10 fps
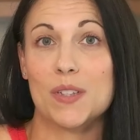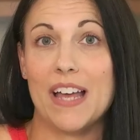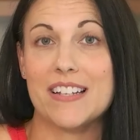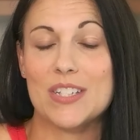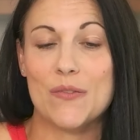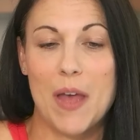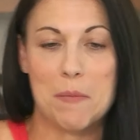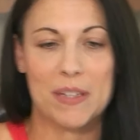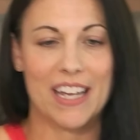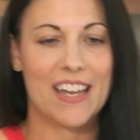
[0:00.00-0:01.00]
lettuce
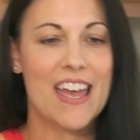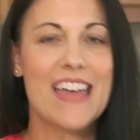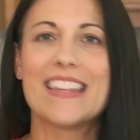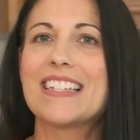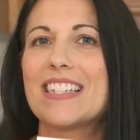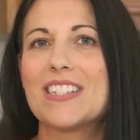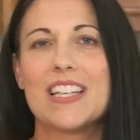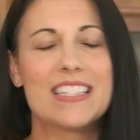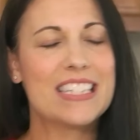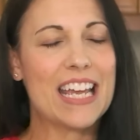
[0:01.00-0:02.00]
family. This is
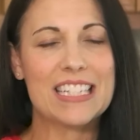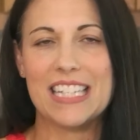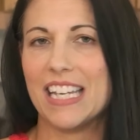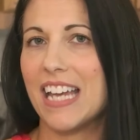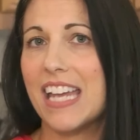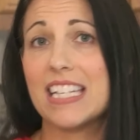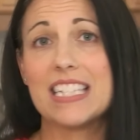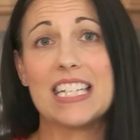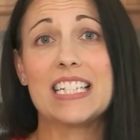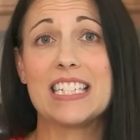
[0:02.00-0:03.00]
dainty, and it
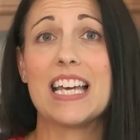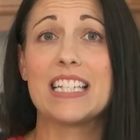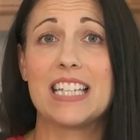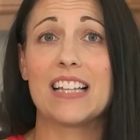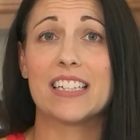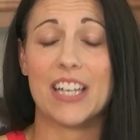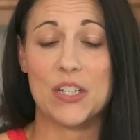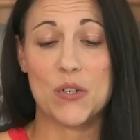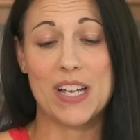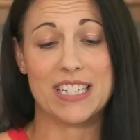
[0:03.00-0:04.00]
needs a delicate
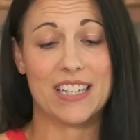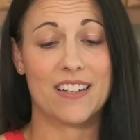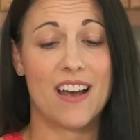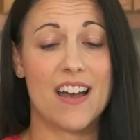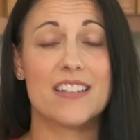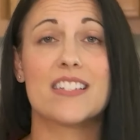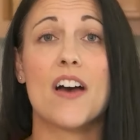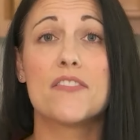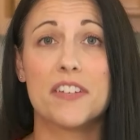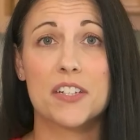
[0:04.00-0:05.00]
dressing, guys. A
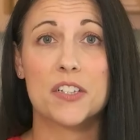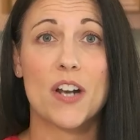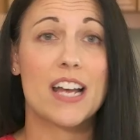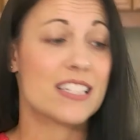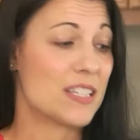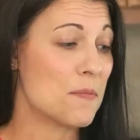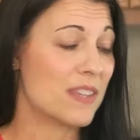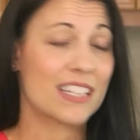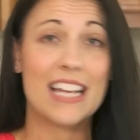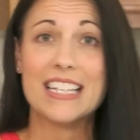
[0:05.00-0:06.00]
vinaigrette,
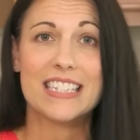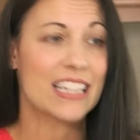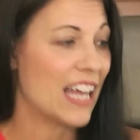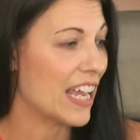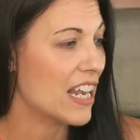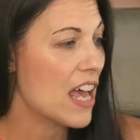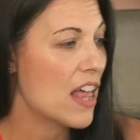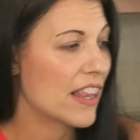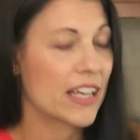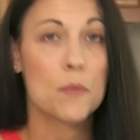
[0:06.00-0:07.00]
something nice and light,
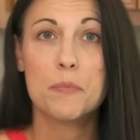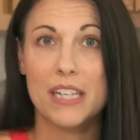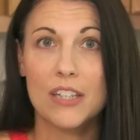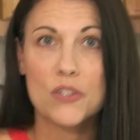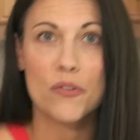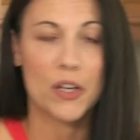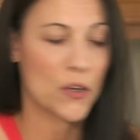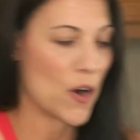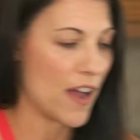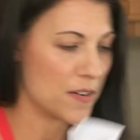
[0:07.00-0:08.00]
like a peach
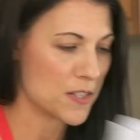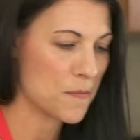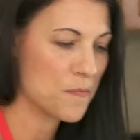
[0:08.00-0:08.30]
vinaigrette.